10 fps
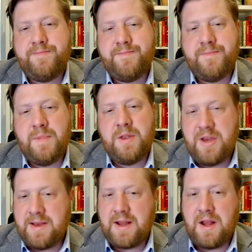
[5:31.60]
The
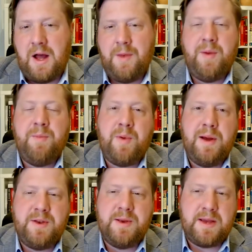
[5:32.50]
Just Economy
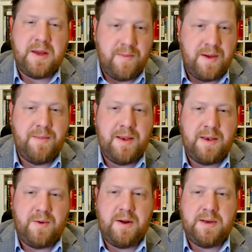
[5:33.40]
Pledge is a commitment to
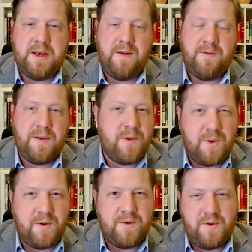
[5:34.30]
ourselves and to
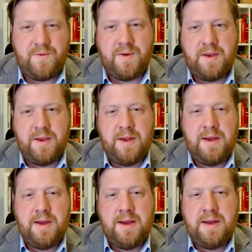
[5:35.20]
our children.
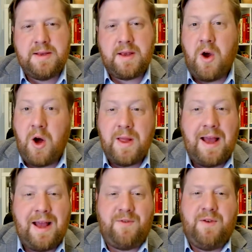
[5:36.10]
It's a call to
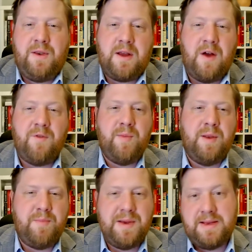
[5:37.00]
action to
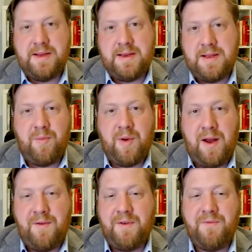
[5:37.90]
government, business,
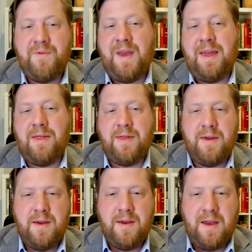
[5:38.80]
nonprofit, faith,
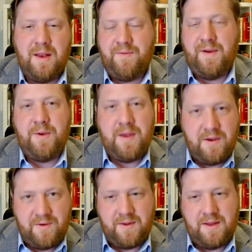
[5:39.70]
and
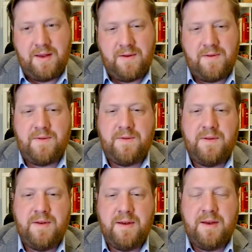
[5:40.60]
foundation leaders,
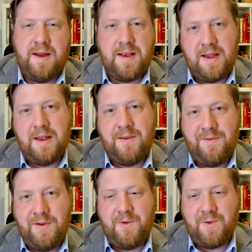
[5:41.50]
and to
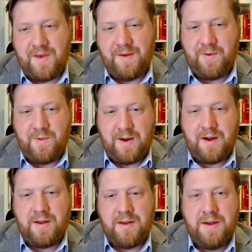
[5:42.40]
individuals
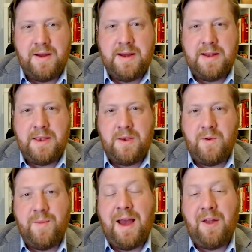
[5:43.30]
everywhere to
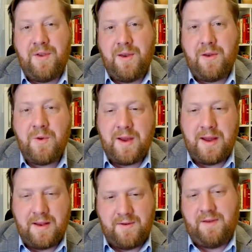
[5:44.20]
imagine and
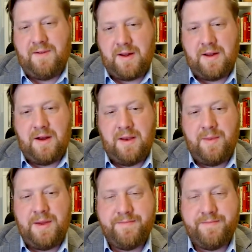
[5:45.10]
create a just economy.